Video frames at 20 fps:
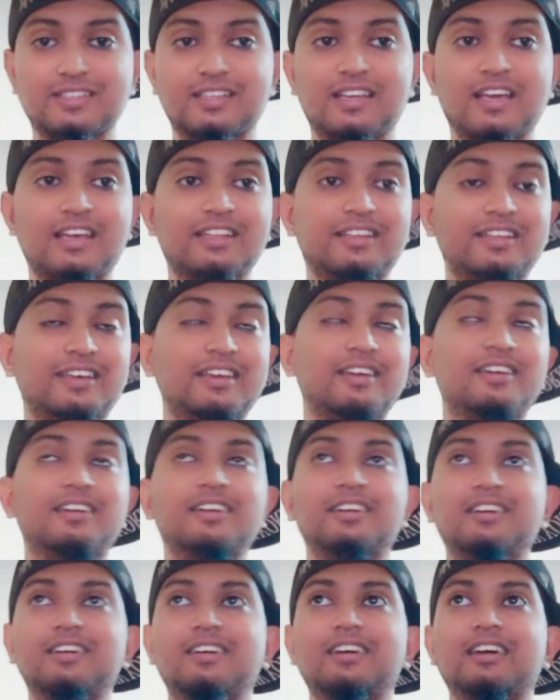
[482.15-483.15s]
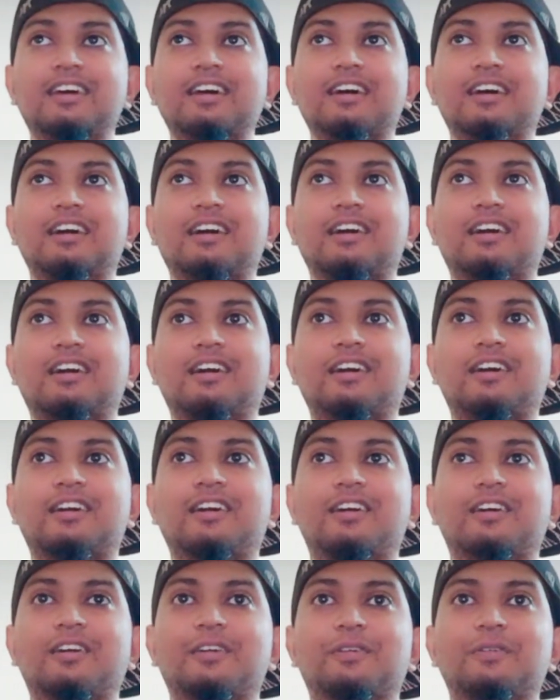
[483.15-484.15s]
And I think
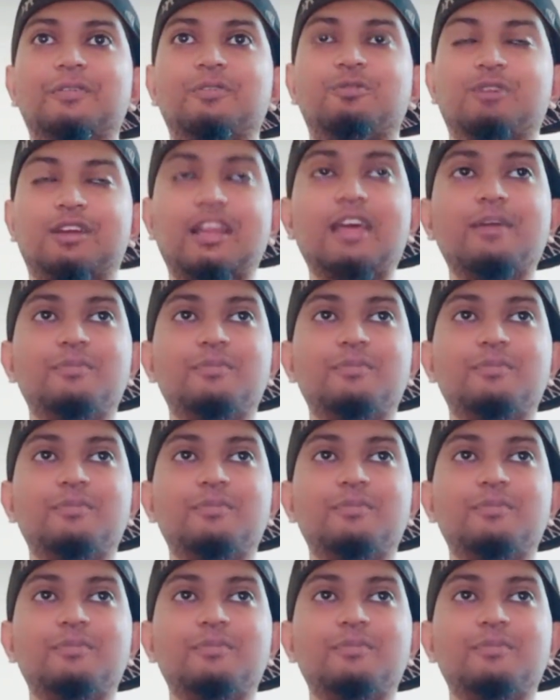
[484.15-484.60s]
what